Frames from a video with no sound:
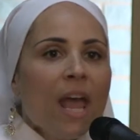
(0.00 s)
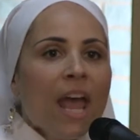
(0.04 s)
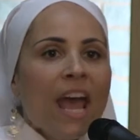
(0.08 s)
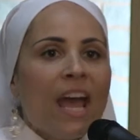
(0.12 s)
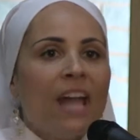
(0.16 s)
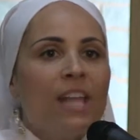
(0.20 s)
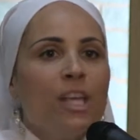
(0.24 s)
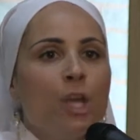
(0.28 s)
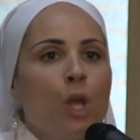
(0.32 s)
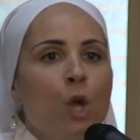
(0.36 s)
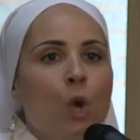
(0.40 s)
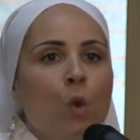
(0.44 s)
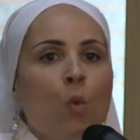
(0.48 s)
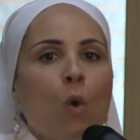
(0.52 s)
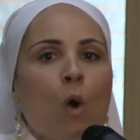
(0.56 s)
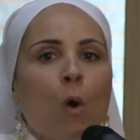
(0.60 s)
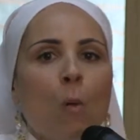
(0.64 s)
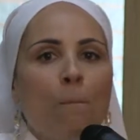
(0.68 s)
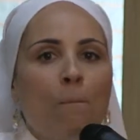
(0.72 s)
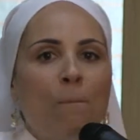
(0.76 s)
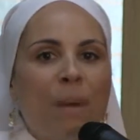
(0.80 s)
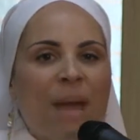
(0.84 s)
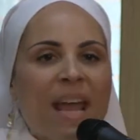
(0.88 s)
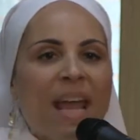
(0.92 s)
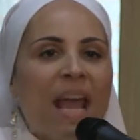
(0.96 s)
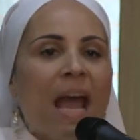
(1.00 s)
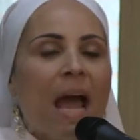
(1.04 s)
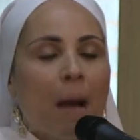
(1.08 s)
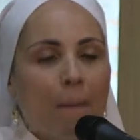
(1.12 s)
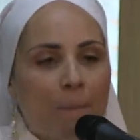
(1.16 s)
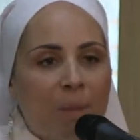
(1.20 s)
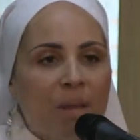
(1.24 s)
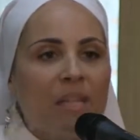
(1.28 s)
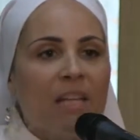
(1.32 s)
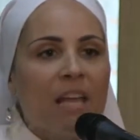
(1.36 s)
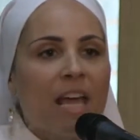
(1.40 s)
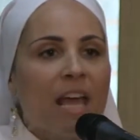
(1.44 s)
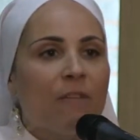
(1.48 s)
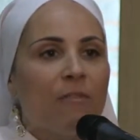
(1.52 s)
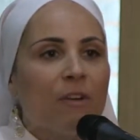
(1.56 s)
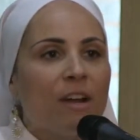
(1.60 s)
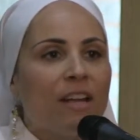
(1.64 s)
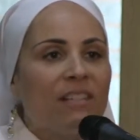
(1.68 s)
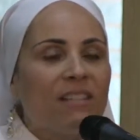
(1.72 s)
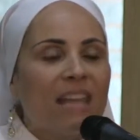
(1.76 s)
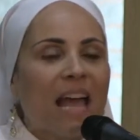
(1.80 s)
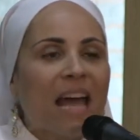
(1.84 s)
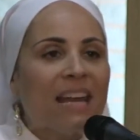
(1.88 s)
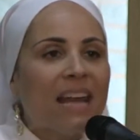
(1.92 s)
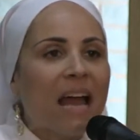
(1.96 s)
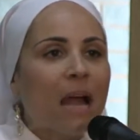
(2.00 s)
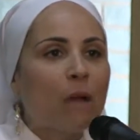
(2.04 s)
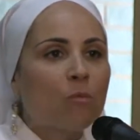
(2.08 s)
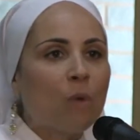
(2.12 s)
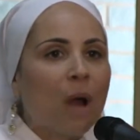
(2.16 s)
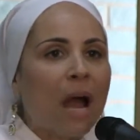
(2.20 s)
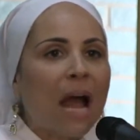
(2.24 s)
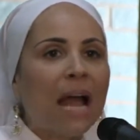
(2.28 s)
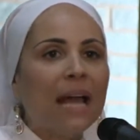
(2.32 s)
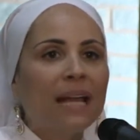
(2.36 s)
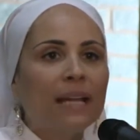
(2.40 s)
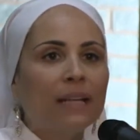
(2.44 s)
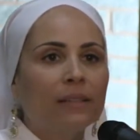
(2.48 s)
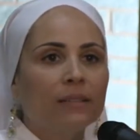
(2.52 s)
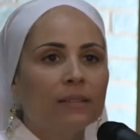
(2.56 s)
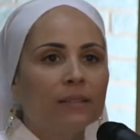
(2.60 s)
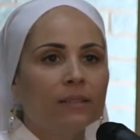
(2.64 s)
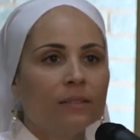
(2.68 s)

and you will be a believer. Is that not right?